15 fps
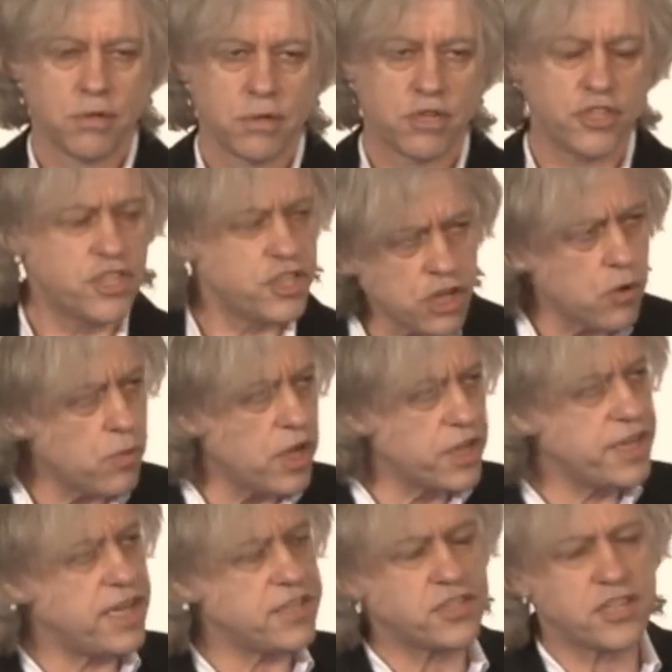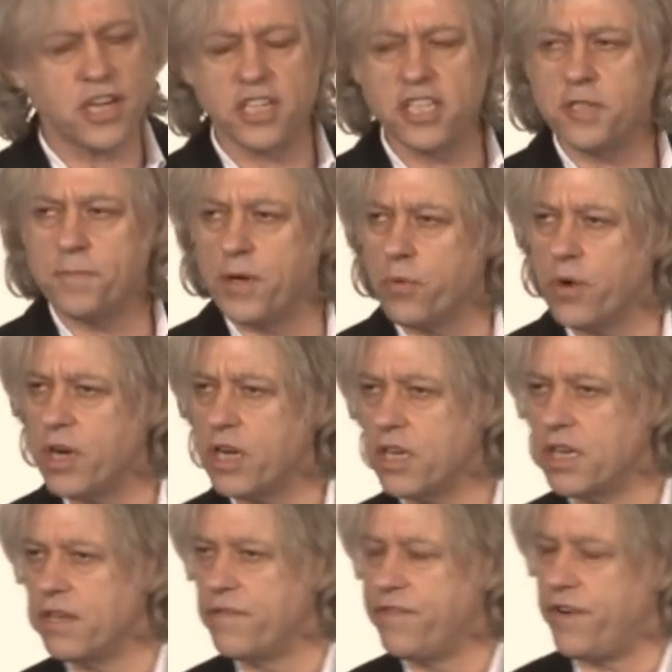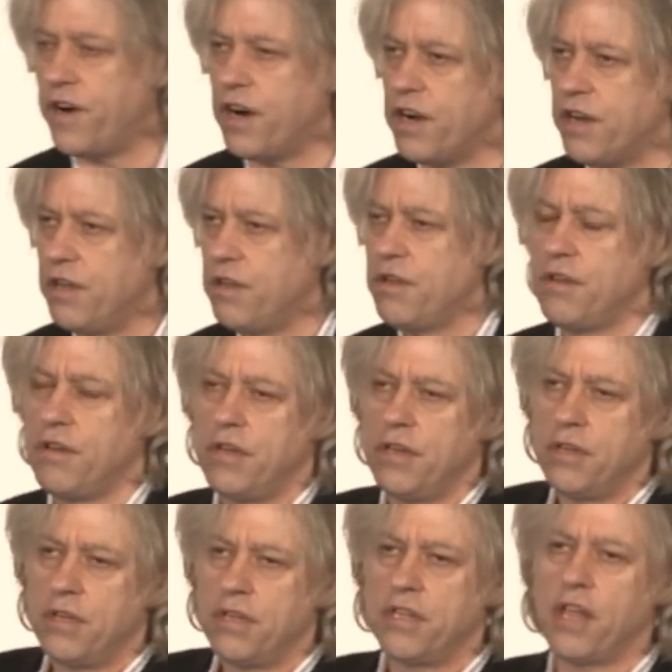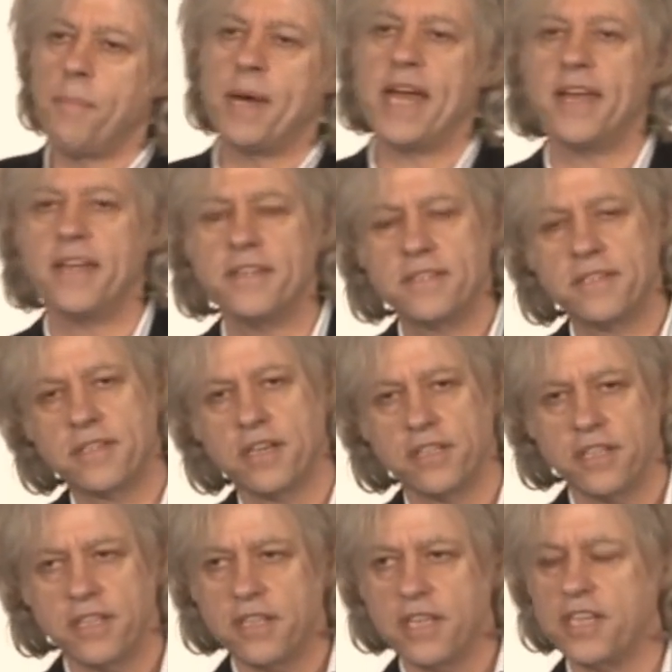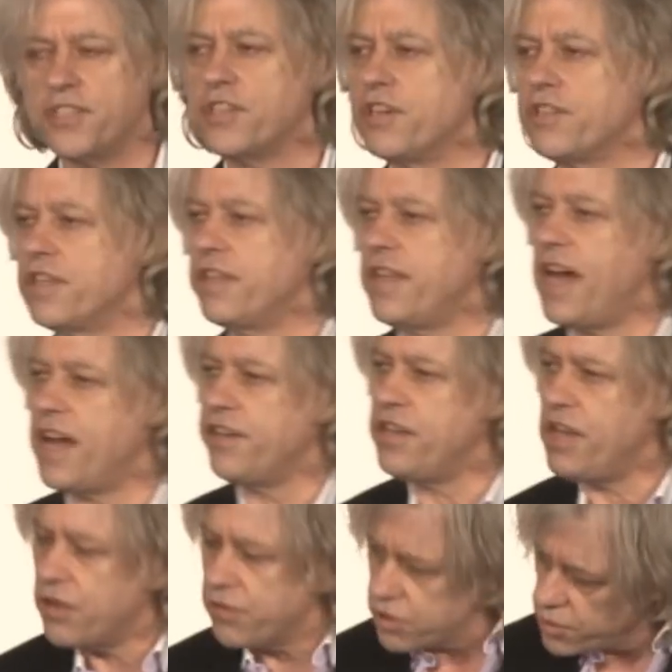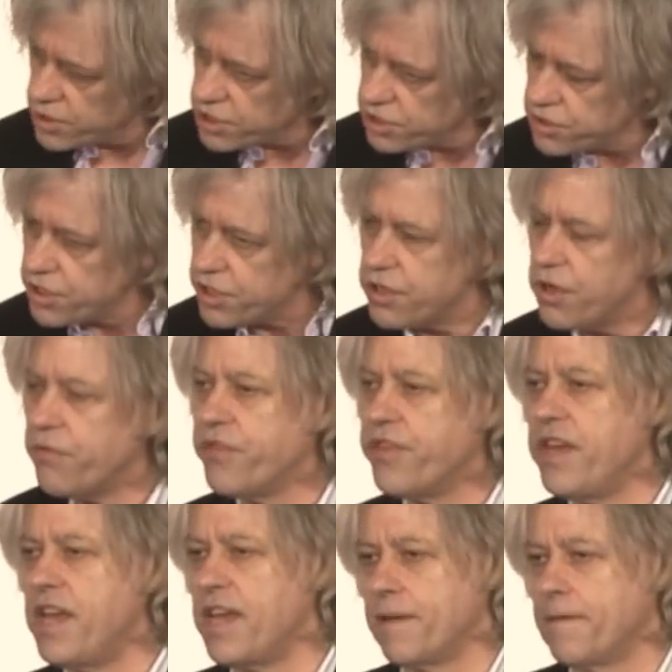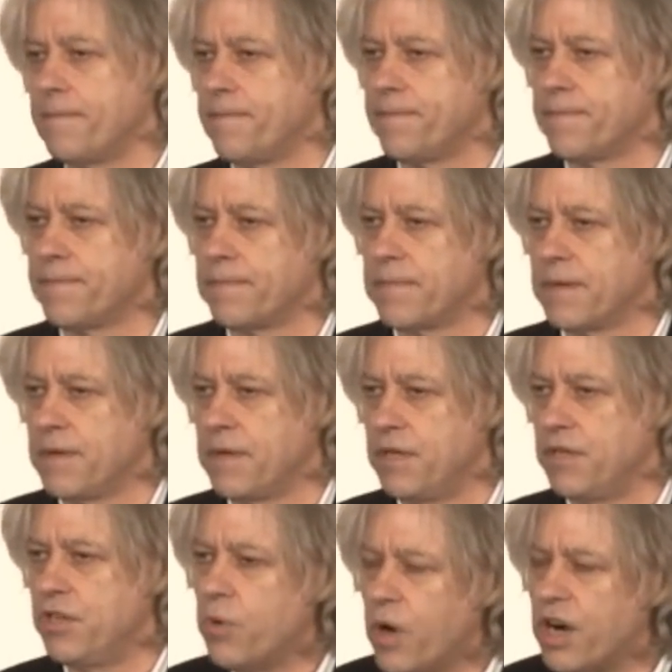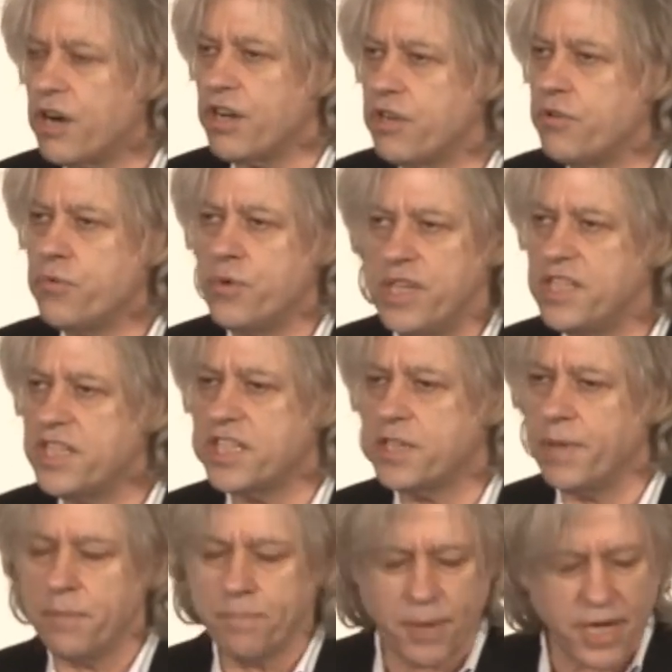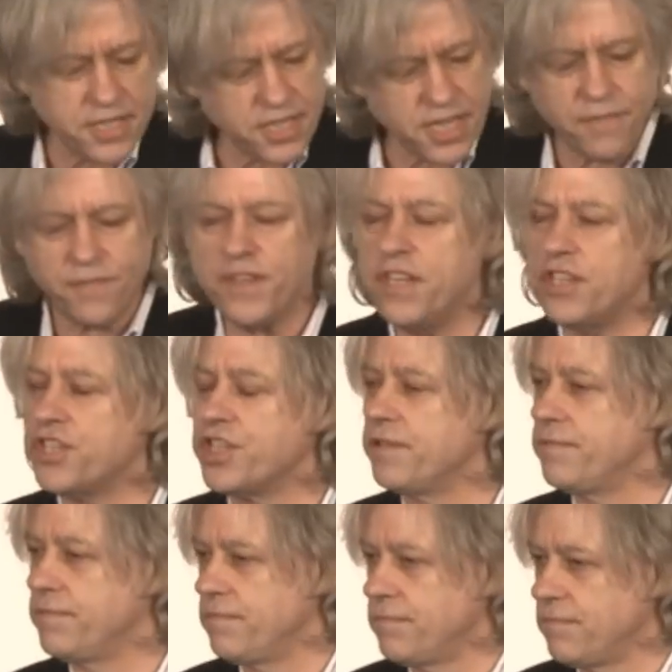Because you don't want necessarily to be working for the banks or the this or the that. No, you want to do your own thing. You are unreasonable by definition.